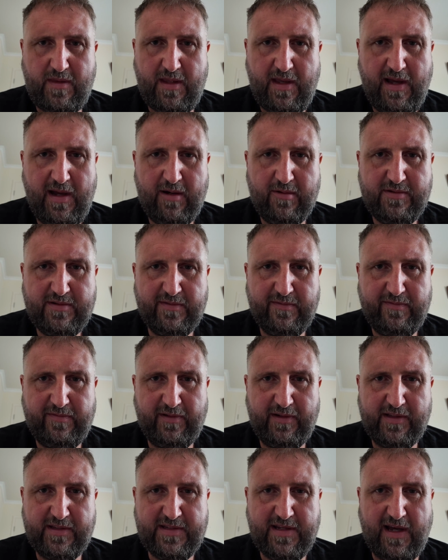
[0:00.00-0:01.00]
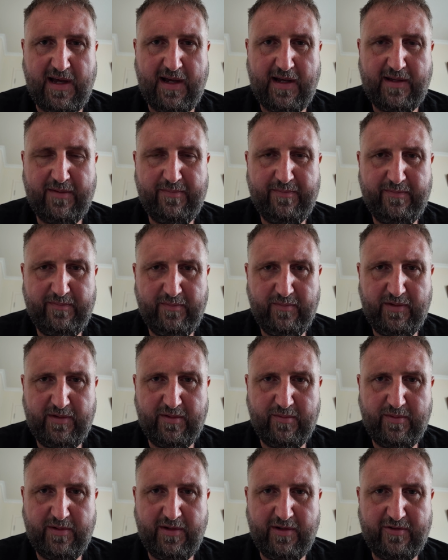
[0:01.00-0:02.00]
out at full attack with
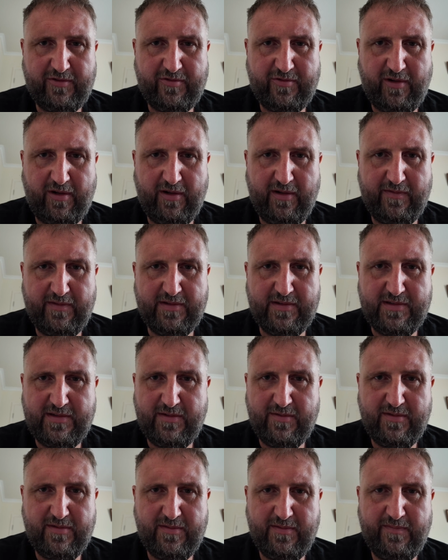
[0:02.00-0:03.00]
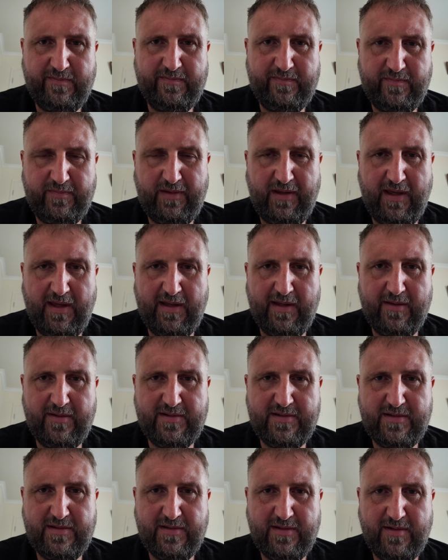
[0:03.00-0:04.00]
the works drivers.
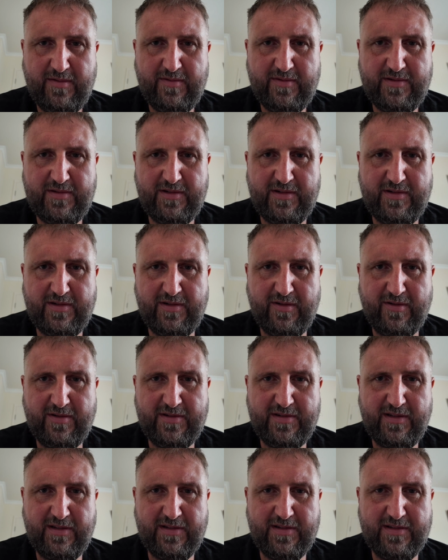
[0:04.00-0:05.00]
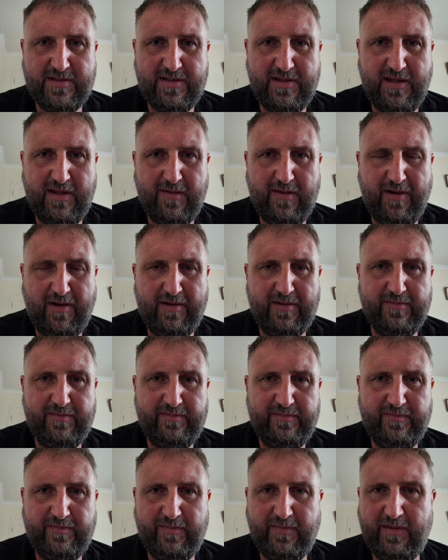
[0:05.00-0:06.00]
It's such a nice thing to see.
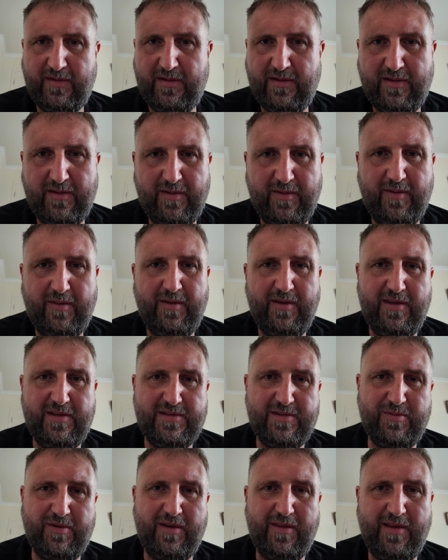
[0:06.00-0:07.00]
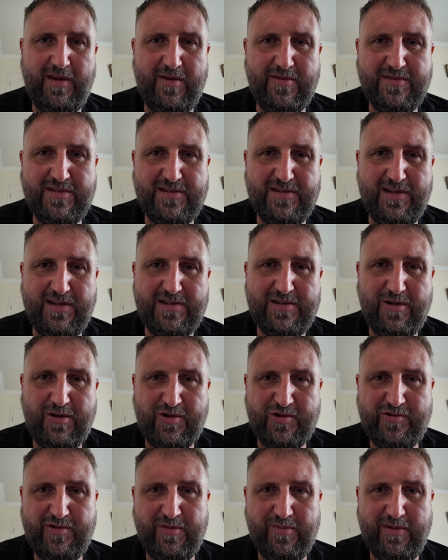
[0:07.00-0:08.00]
It's one of those, isn't it? It's
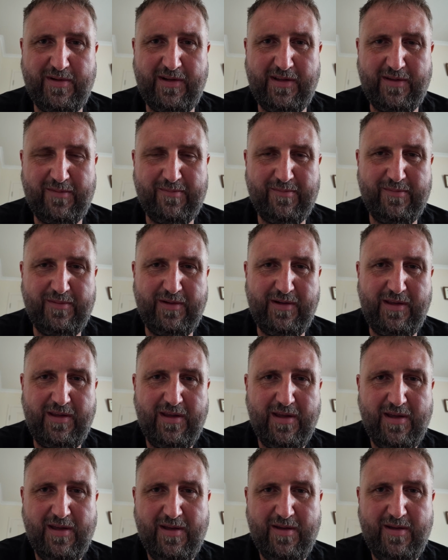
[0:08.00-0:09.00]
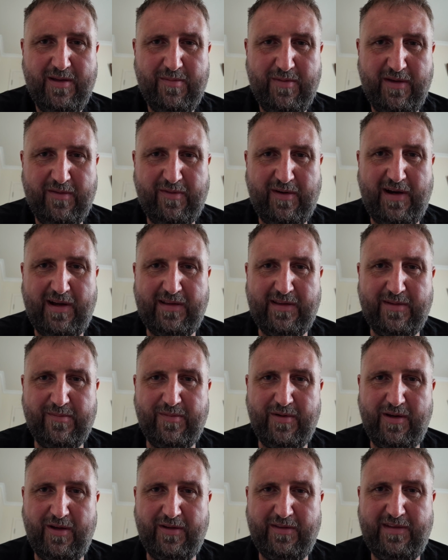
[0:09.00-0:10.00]
lottery winning money. But if I had the
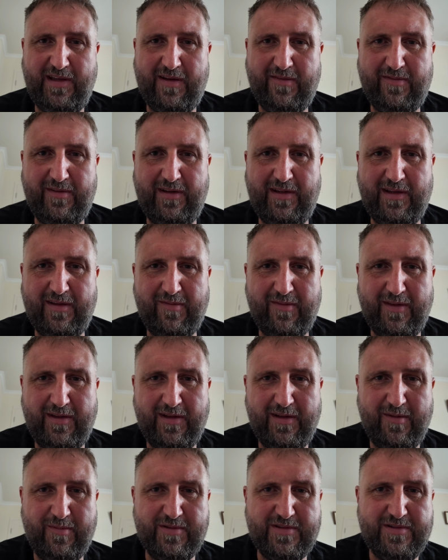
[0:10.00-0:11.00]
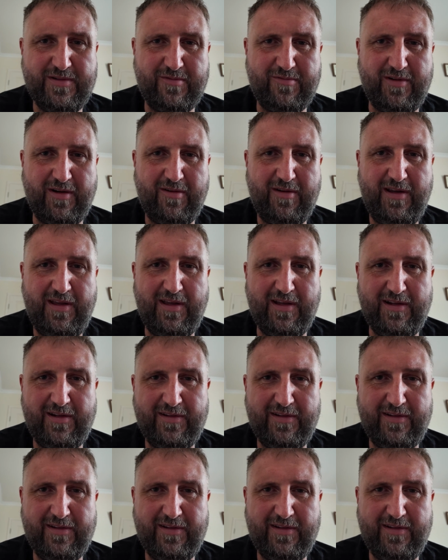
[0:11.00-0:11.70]
money, I'd definitely have that. I mean, it's still road legal,